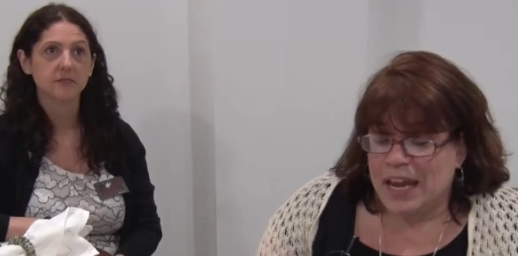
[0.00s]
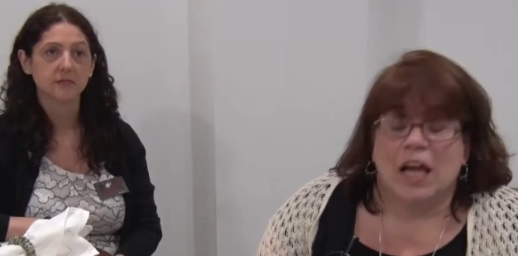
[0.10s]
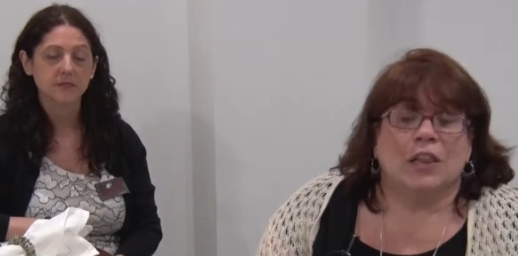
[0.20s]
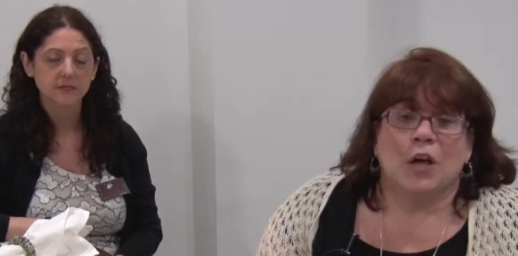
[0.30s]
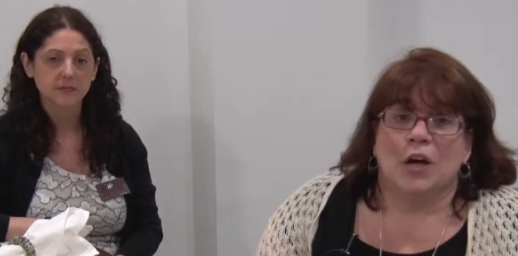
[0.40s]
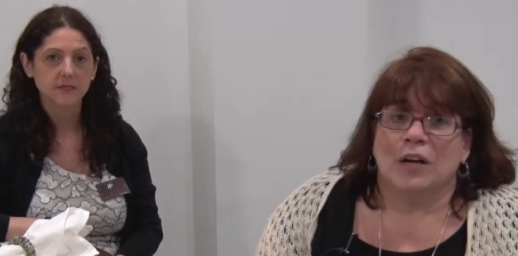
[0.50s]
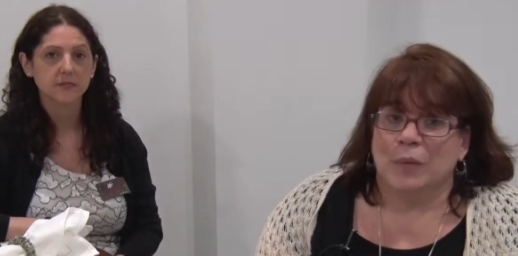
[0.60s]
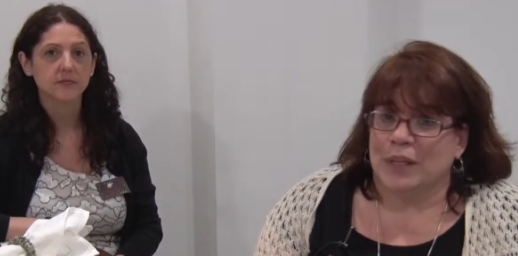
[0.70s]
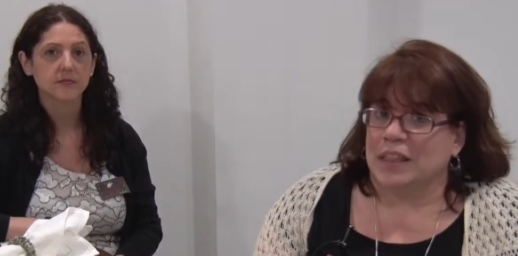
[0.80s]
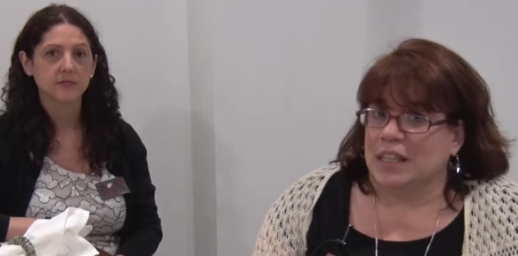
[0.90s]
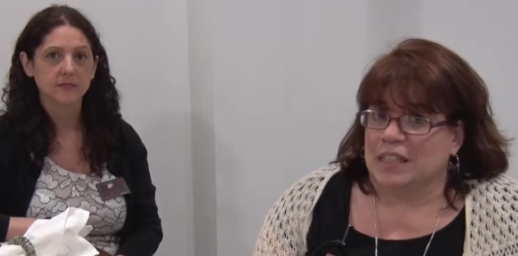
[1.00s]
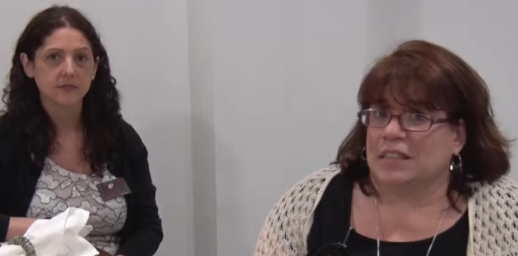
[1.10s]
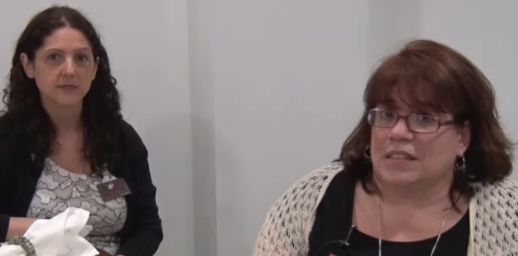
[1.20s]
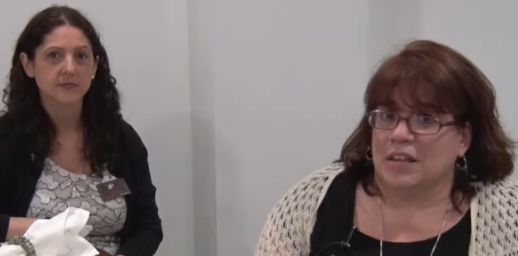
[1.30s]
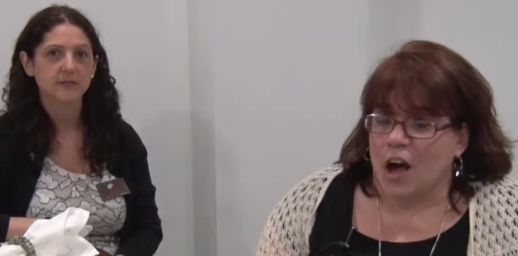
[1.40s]
Speaker 1: along with
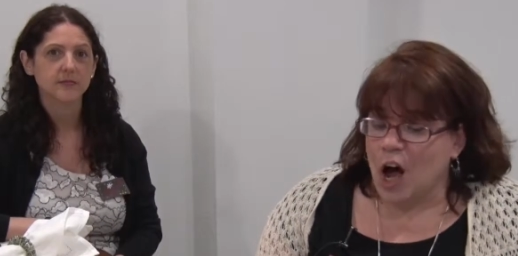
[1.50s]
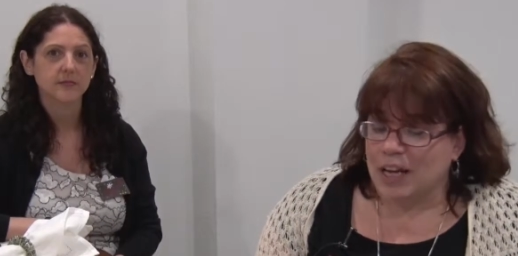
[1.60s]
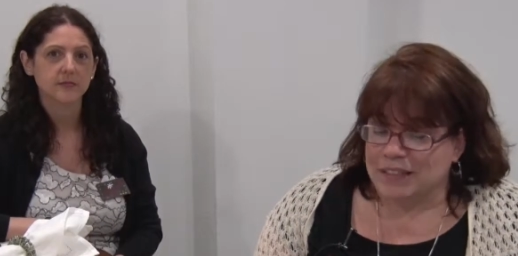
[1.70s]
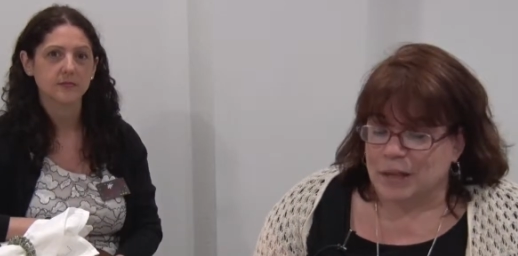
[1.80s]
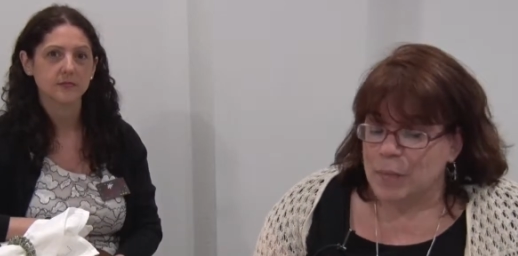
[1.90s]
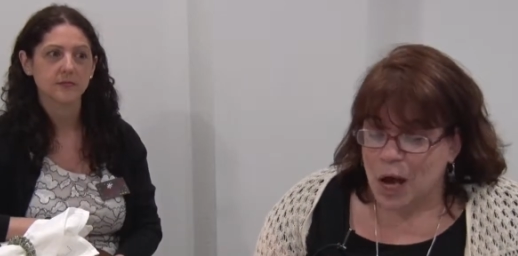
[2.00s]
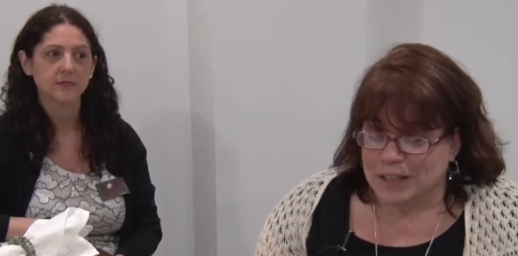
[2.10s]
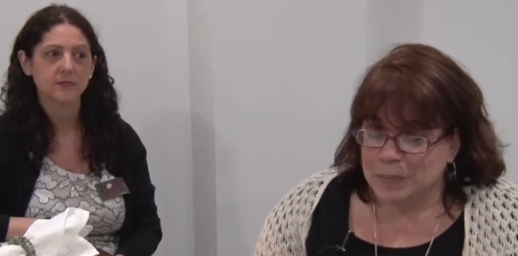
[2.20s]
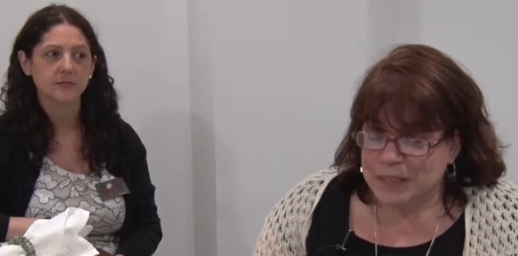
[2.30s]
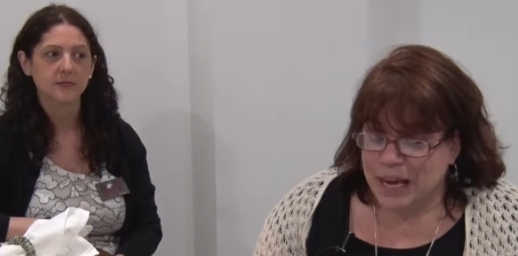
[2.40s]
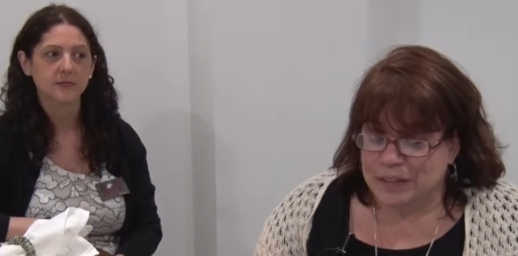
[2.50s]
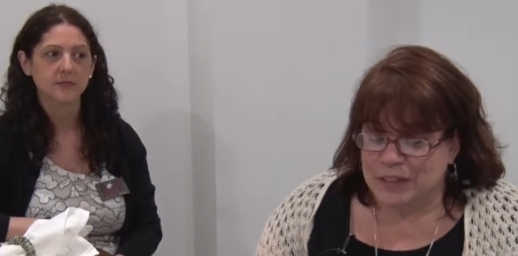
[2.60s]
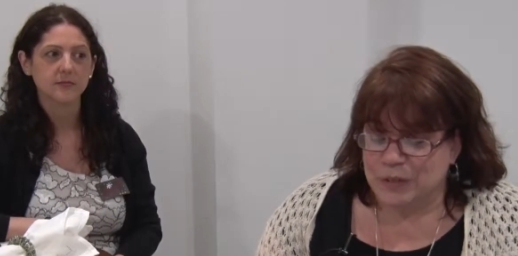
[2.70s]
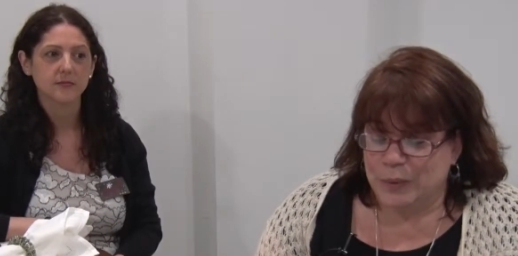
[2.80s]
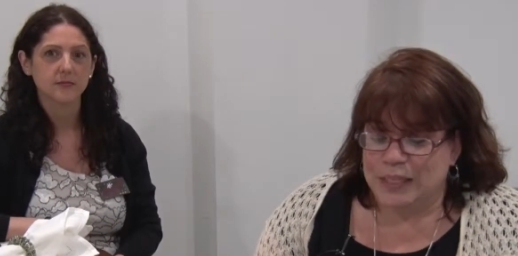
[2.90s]
this awesome
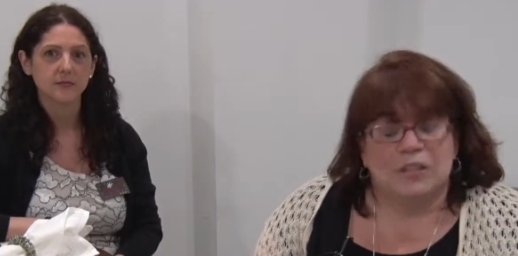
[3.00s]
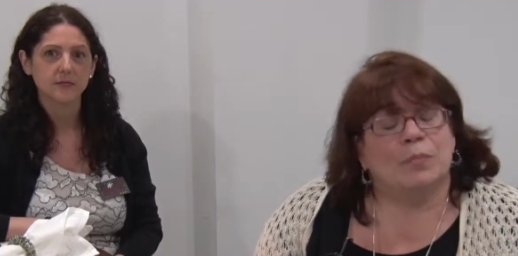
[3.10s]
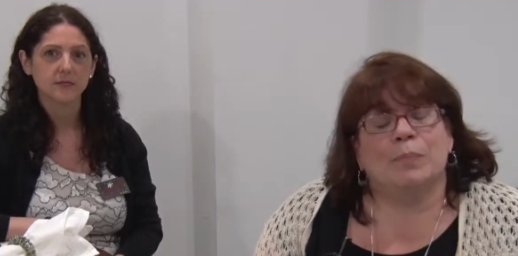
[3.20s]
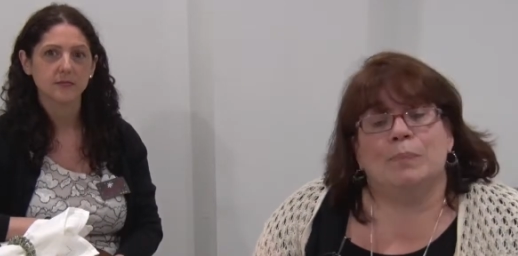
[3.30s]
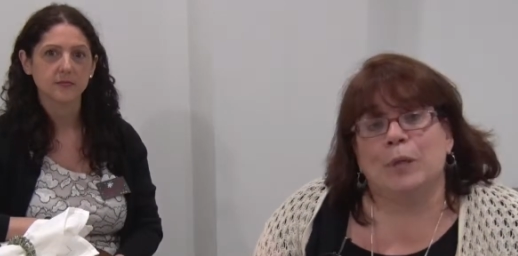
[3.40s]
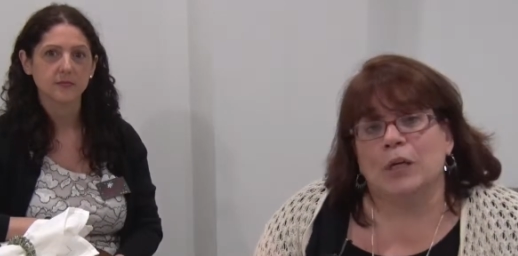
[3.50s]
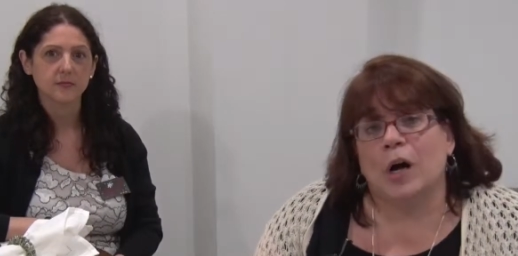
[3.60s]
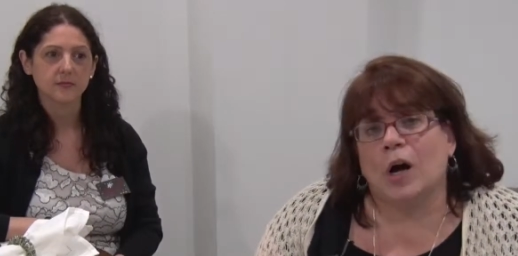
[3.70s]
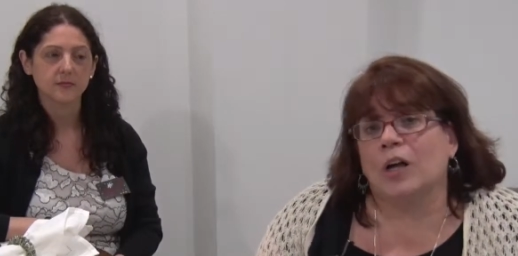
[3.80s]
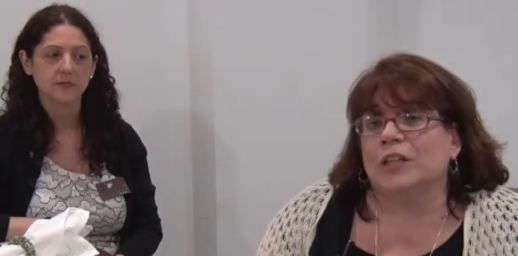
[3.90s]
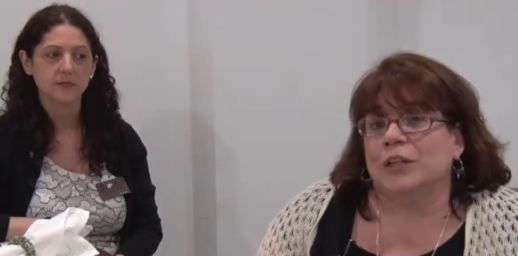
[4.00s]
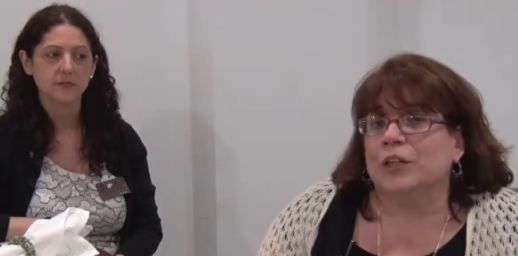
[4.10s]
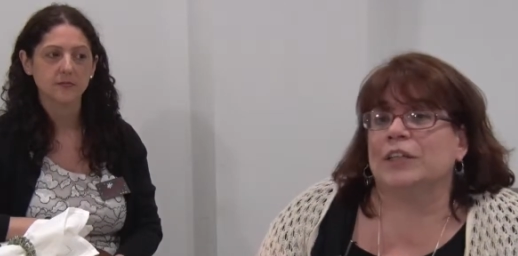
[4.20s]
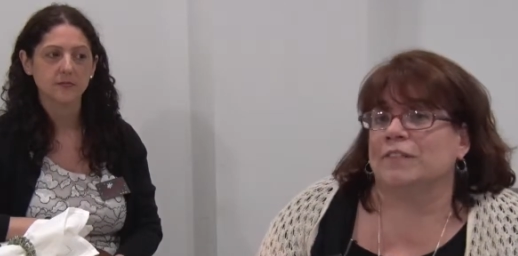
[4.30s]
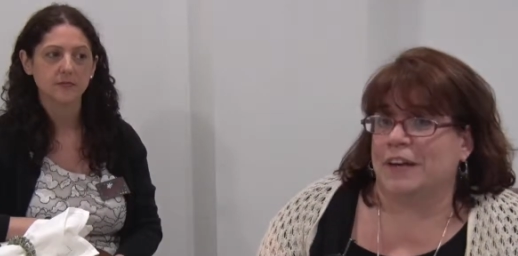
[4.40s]
hospitality suite to book all
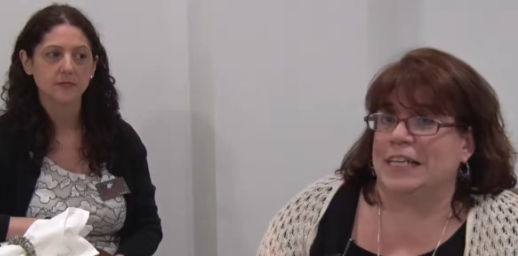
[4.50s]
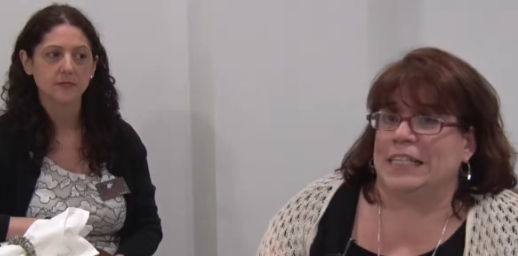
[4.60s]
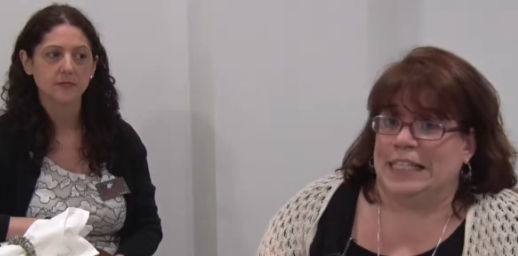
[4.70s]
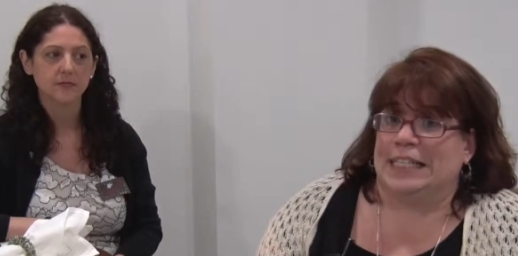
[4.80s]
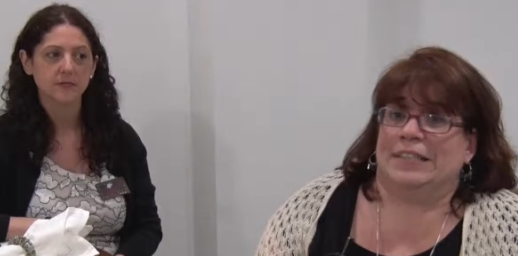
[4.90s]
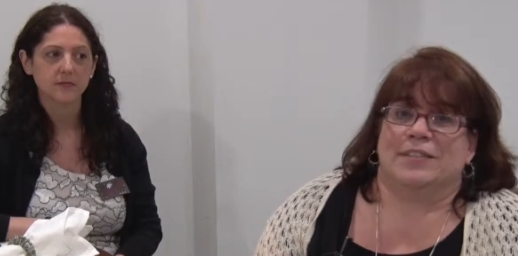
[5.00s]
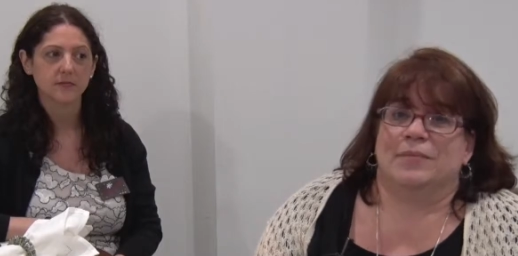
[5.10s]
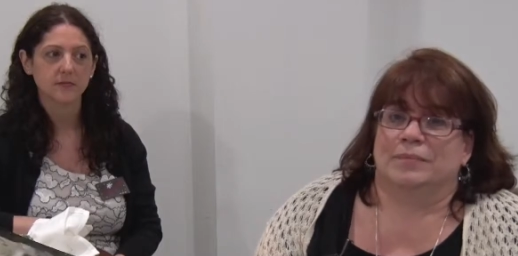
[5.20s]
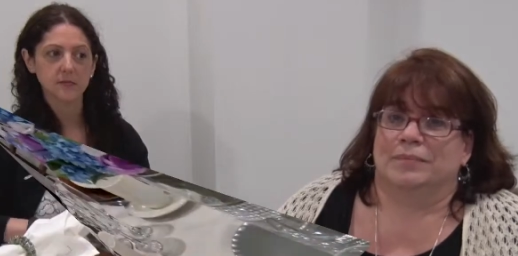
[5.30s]
your event needs.